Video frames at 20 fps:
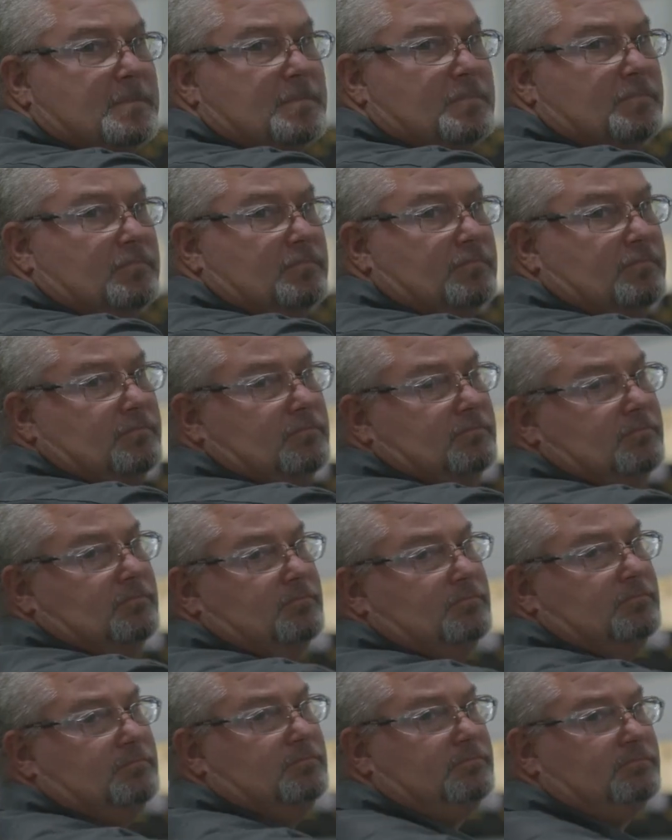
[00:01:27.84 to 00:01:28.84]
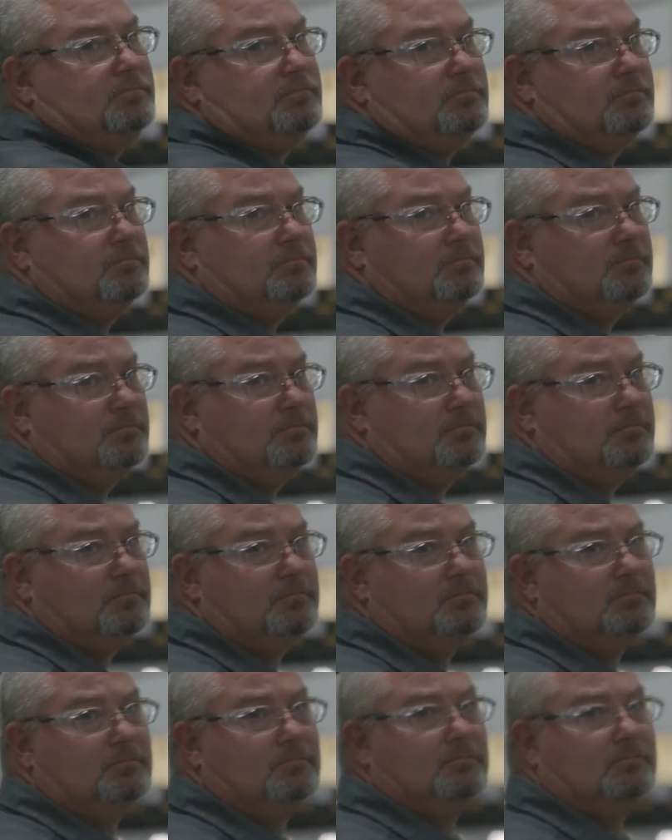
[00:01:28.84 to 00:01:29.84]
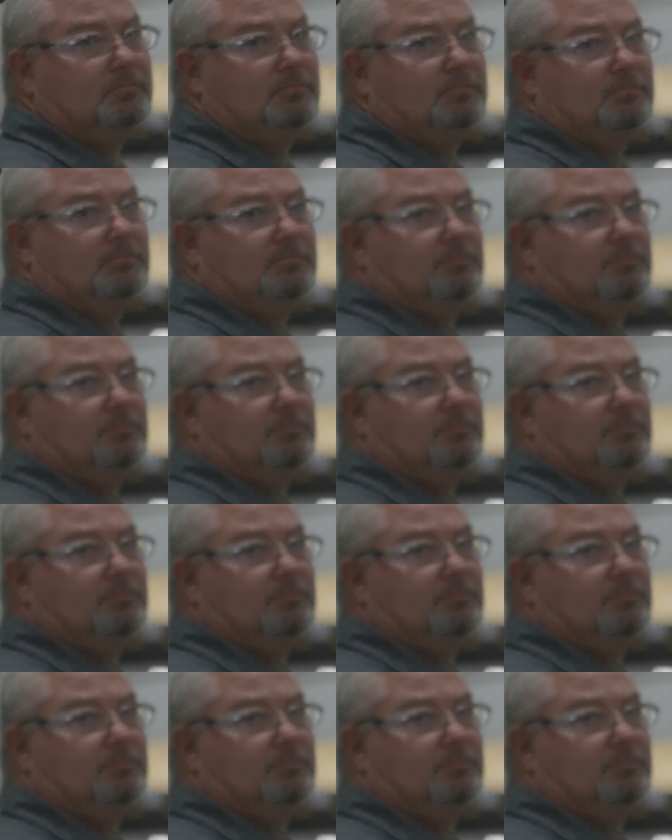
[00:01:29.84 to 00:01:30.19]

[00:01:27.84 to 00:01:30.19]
We have a great fertile ground for